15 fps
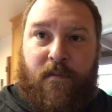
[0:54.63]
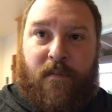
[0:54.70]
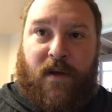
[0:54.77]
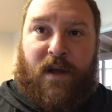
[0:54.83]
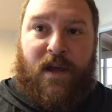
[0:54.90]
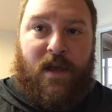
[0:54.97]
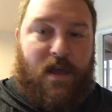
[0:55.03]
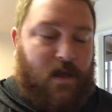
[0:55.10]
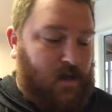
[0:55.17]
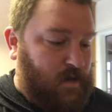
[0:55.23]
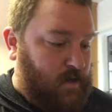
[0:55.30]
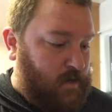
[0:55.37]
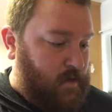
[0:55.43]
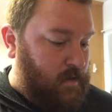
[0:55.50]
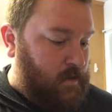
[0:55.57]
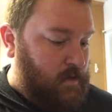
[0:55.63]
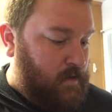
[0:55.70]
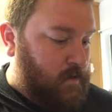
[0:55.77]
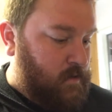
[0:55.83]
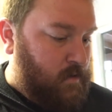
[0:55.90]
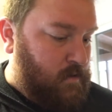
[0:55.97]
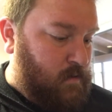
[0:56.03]
my
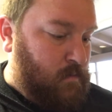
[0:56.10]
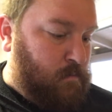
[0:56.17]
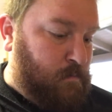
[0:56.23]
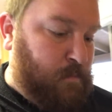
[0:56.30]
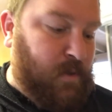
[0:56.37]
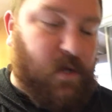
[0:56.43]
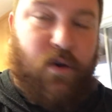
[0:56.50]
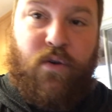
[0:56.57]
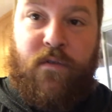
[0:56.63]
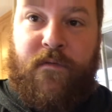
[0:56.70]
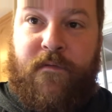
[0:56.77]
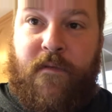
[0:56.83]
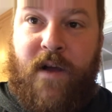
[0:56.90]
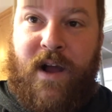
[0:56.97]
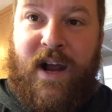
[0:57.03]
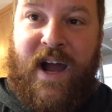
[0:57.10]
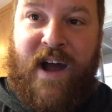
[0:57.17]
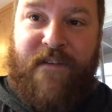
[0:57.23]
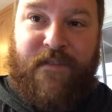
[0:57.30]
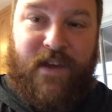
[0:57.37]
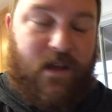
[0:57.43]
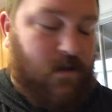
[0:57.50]
bulletproof
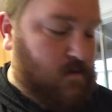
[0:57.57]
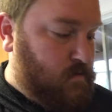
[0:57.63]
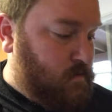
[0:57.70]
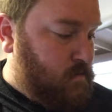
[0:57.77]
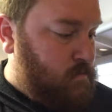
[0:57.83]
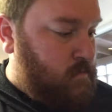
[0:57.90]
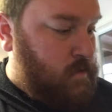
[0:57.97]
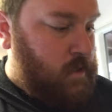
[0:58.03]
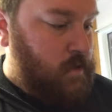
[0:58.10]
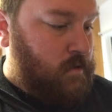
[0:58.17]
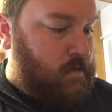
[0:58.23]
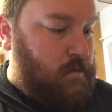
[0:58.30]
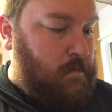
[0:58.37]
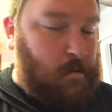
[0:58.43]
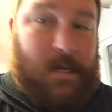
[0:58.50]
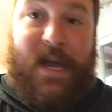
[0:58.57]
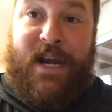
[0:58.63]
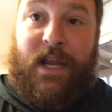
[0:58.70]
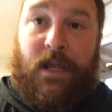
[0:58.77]
coffee that I've got to